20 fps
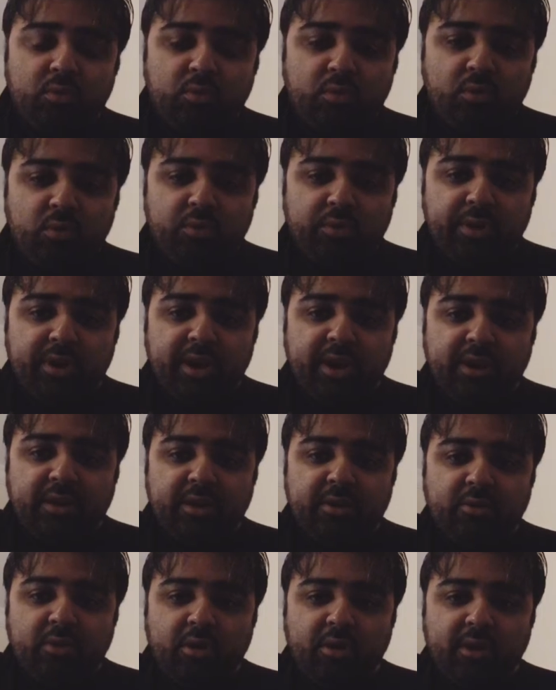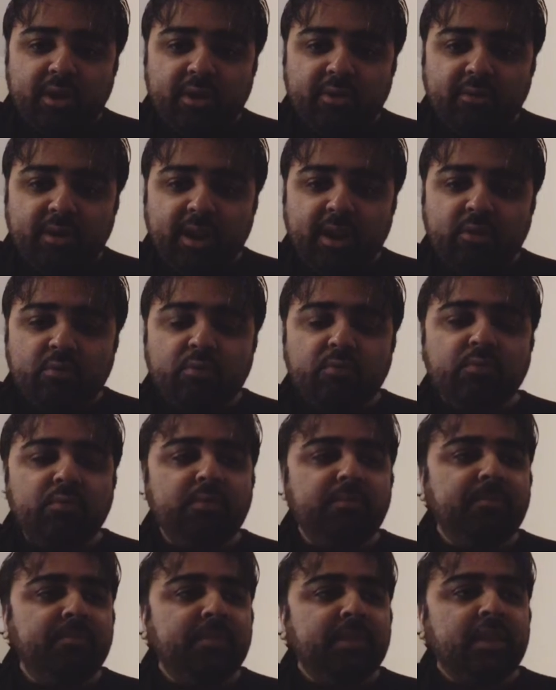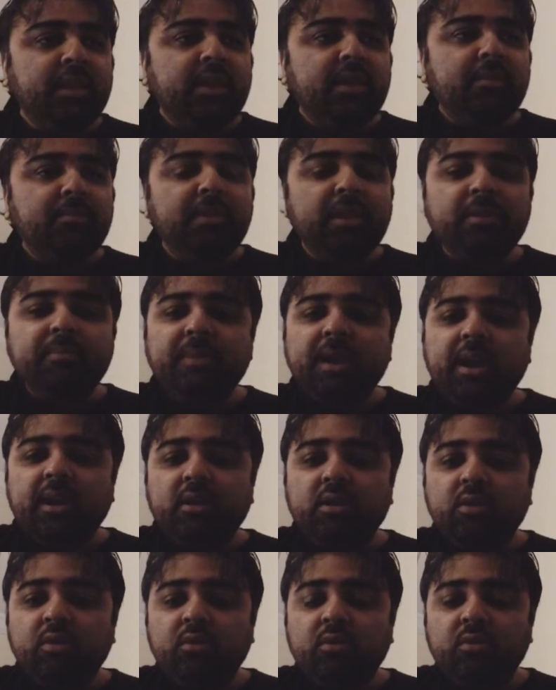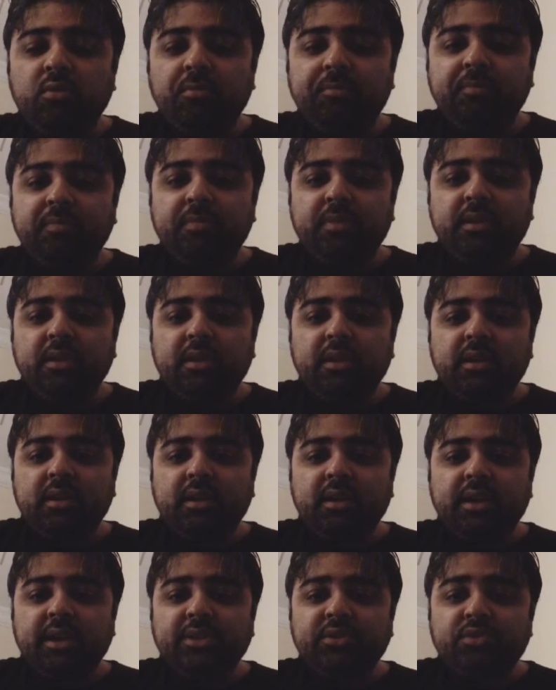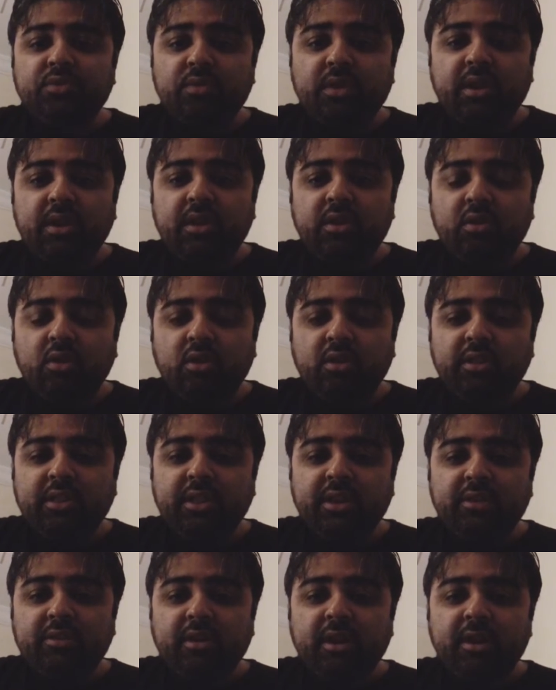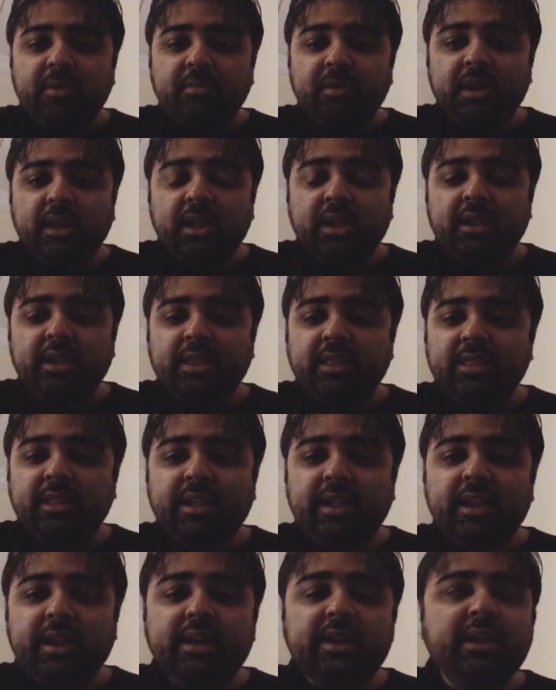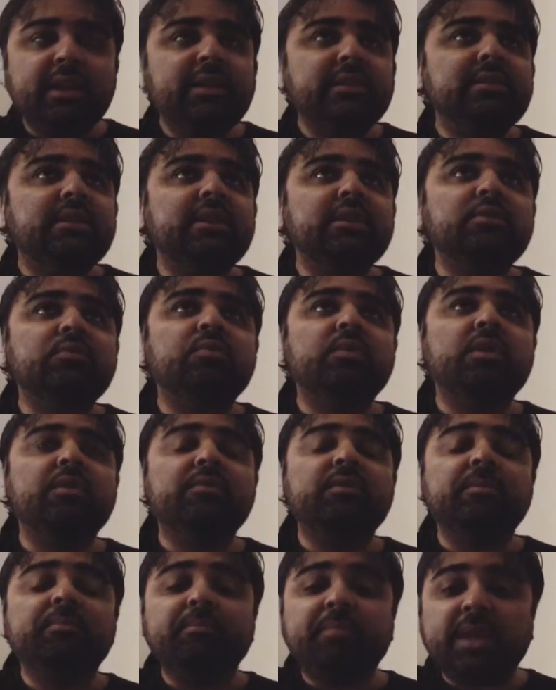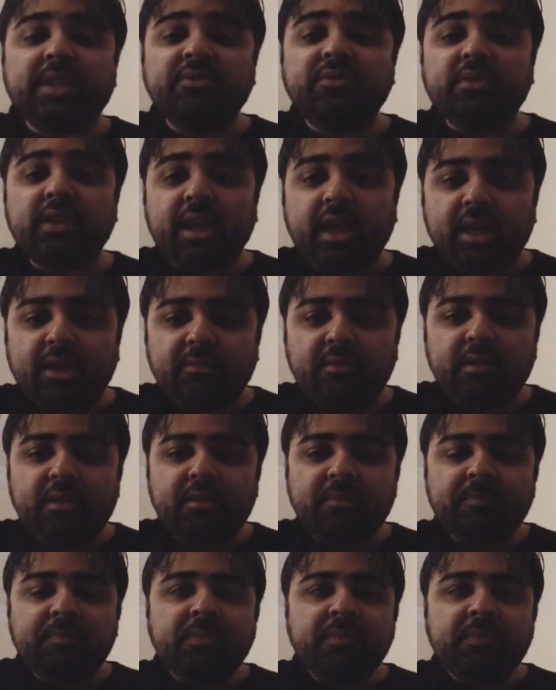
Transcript: co-created Rocket Raccoon. Bill Mantlo, his run on The Incredible Hulk in the 80s is one of the best ever.